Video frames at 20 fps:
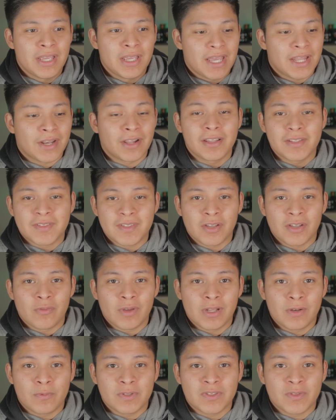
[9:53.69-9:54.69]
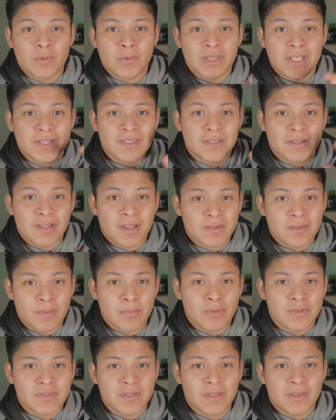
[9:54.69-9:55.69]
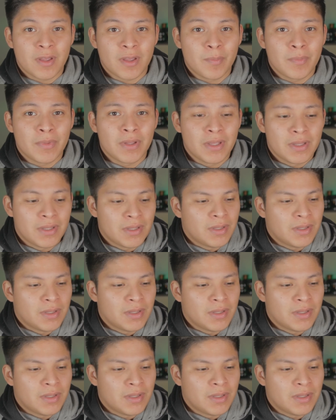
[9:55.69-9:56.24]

and Melissa Green was the one that stood out the most to them.